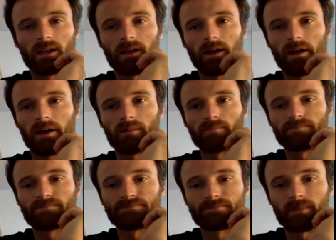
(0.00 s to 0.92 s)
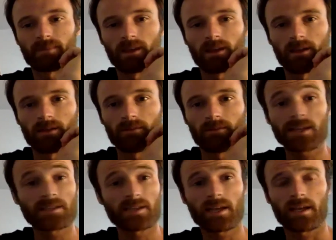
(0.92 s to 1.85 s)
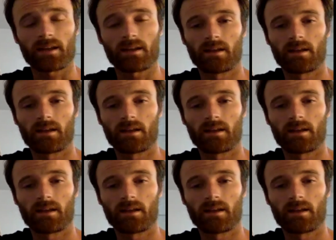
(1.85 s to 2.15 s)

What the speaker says: But that's it.